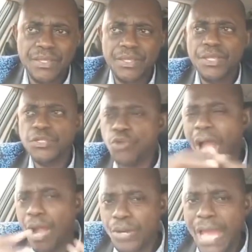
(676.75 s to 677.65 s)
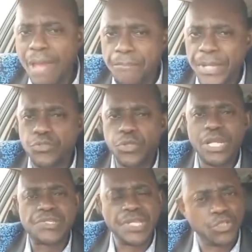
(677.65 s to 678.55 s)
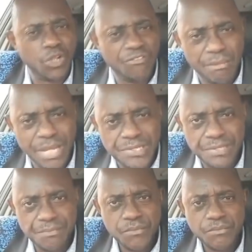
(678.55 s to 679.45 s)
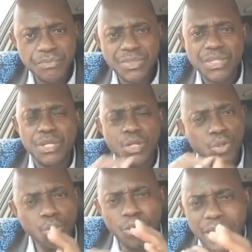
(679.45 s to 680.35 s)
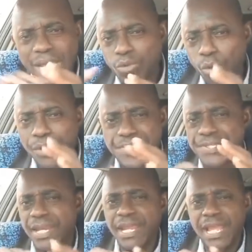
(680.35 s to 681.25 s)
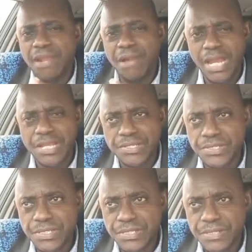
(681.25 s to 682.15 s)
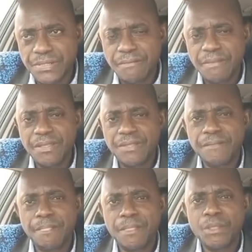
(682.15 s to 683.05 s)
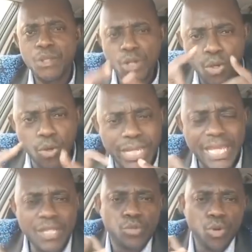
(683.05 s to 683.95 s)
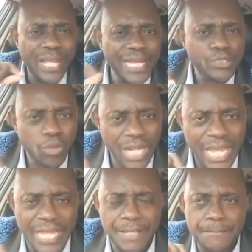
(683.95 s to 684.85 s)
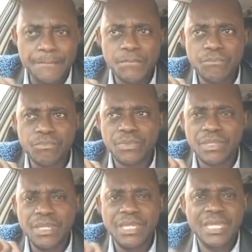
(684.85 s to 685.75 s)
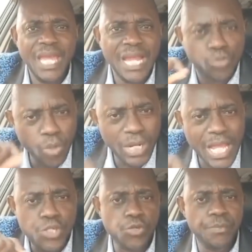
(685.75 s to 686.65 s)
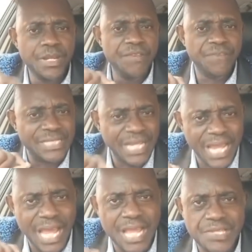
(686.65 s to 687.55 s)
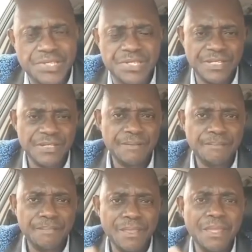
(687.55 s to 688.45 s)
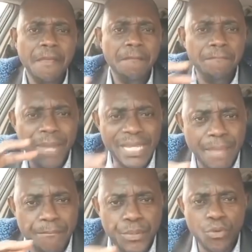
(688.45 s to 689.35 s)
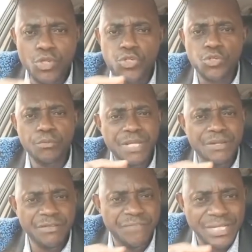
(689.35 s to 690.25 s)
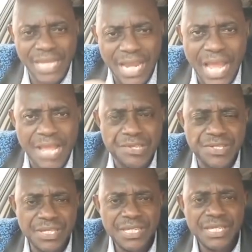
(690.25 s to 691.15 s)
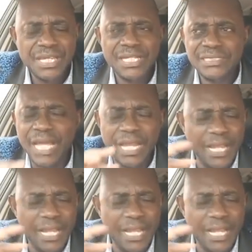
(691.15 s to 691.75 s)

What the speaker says: So I would appeal to the state government, look into these three areas. Look into EDO line. EDO line should be revitalized. Bedded brewery should be revitalized. Then